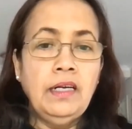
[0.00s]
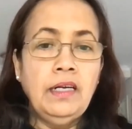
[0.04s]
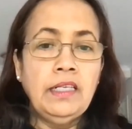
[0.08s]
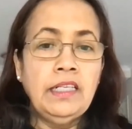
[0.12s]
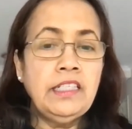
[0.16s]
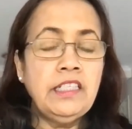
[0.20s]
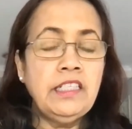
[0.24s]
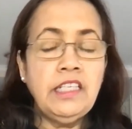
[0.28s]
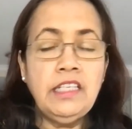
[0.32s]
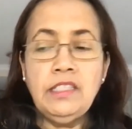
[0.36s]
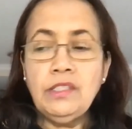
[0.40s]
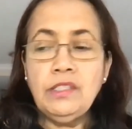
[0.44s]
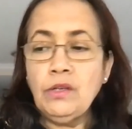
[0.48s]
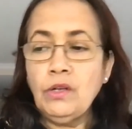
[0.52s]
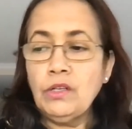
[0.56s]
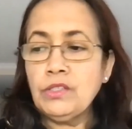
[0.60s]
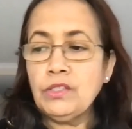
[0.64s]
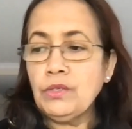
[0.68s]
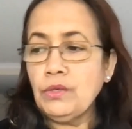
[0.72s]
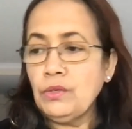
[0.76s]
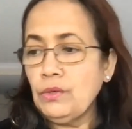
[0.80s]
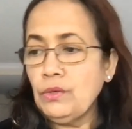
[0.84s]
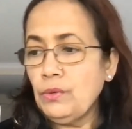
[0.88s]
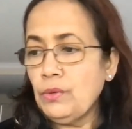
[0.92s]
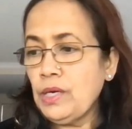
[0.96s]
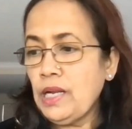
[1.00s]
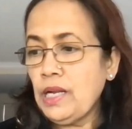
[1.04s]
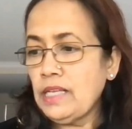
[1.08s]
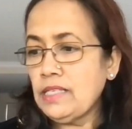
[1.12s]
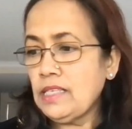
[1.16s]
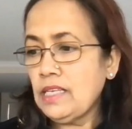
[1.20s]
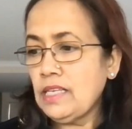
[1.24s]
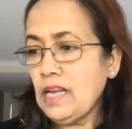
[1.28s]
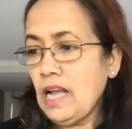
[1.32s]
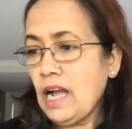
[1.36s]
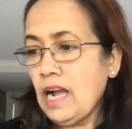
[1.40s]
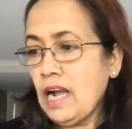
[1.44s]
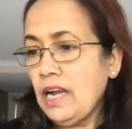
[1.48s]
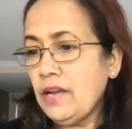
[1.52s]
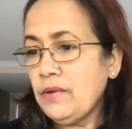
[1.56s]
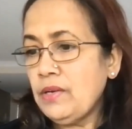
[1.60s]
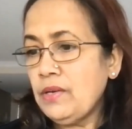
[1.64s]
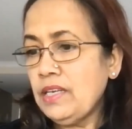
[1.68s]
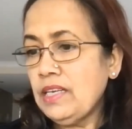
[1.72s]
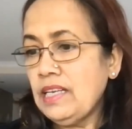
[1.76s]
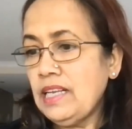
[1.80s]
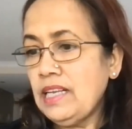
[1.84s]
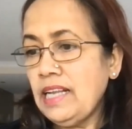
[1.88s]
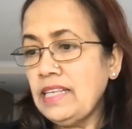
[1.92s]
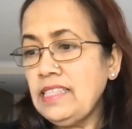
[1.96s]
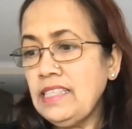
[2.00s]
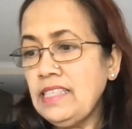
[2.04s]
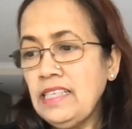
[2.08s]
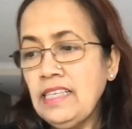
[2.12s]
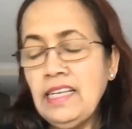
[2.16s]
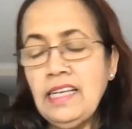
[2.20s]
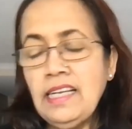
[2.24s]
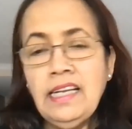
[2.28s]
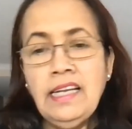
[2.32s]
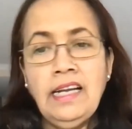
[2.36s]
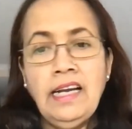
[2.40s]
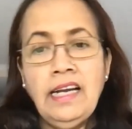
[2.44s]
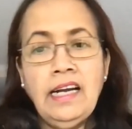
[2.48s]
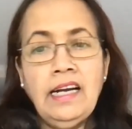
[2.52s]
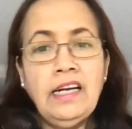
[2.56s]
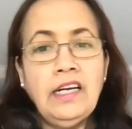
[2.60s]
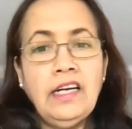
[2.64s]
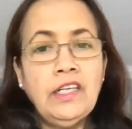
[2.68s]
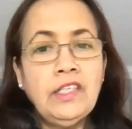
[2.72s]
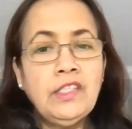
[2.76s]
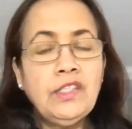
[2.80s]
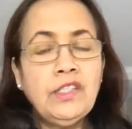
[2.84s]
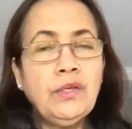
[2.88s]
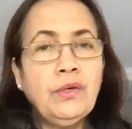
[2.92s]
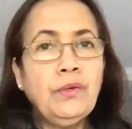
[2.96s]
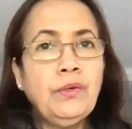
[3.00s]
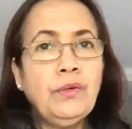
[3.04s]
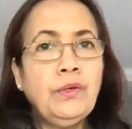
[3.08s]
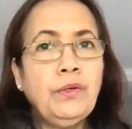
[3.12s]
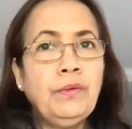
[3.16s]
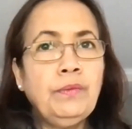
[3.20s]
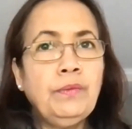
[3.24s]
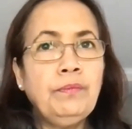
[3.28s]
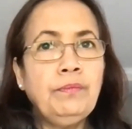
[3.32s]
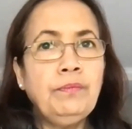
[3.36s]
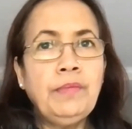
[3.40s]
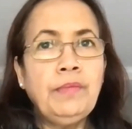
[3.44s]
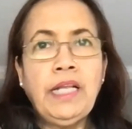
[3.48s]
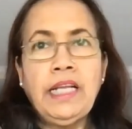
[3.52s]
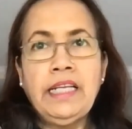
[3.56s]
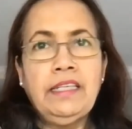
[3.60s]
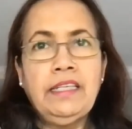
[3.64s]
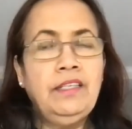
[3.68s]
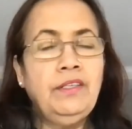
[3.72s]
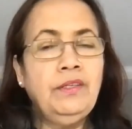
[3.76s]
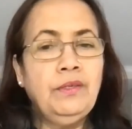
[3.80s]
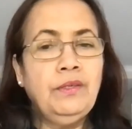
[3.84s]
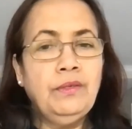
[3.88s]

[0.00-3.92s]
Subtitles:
she's also known as an Iron Lady. So like,